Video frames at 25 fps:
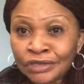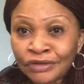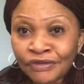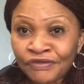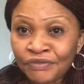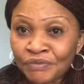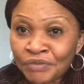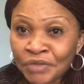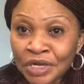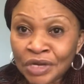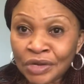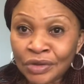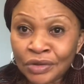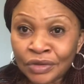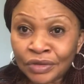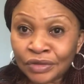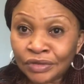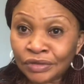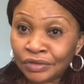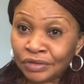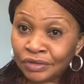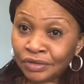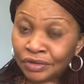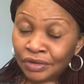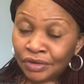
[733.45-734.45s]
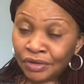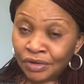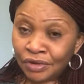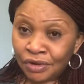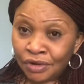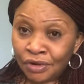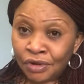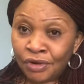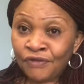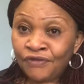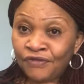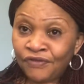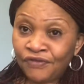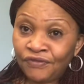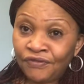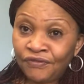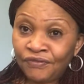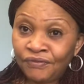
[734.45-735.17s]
of millions of